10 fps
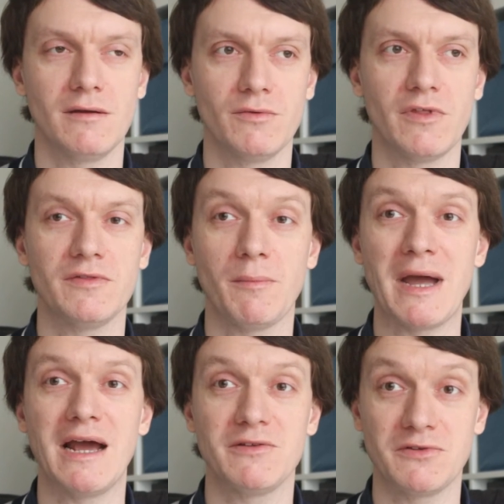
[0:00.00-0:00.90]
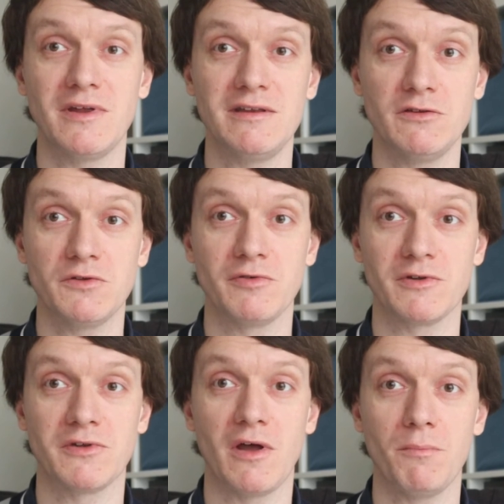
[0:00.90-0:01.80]
that the Palestinians, for
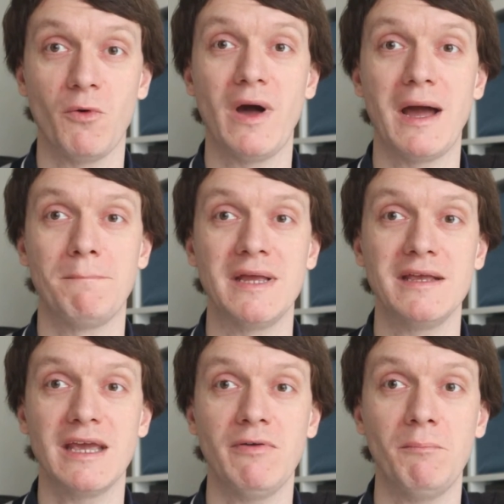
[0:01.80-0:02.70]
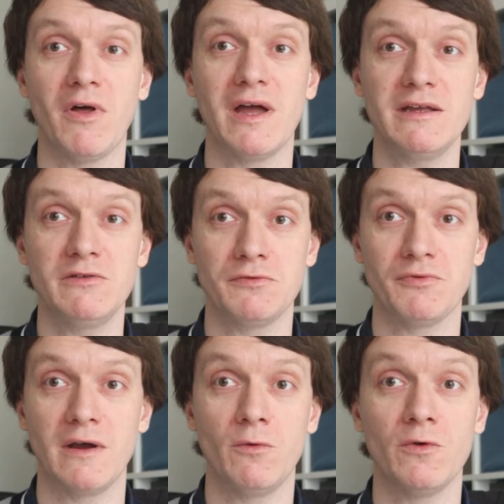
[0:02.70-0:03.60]
example, have been given by
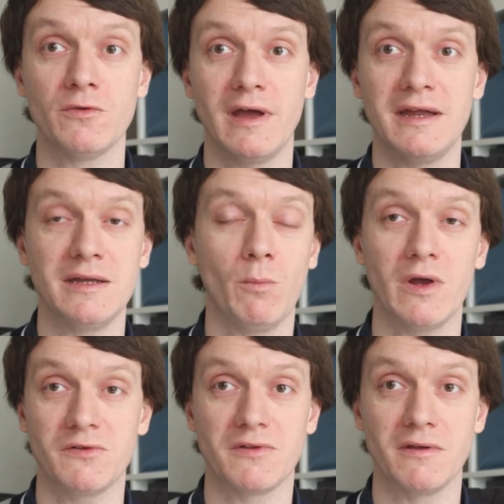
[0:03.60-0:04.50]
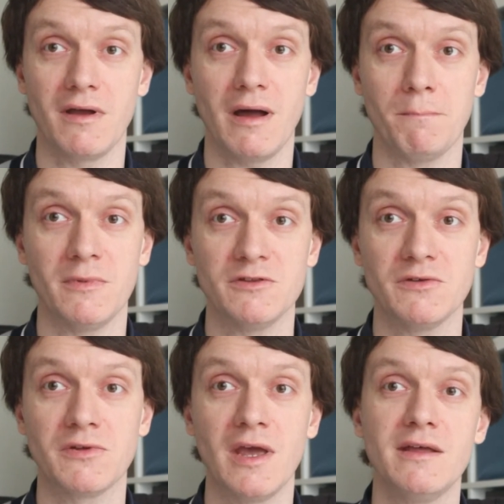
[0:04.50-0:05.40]
Israel or any Western
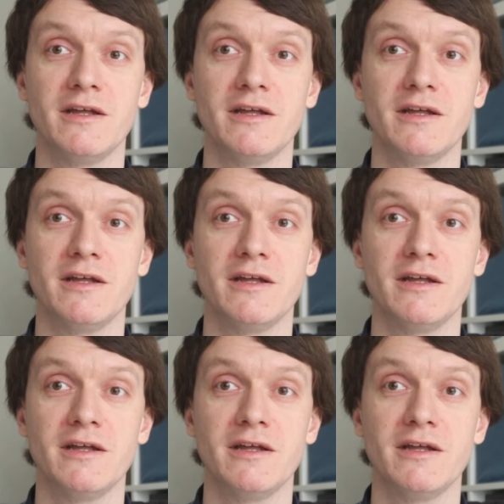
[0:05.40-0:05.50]
government,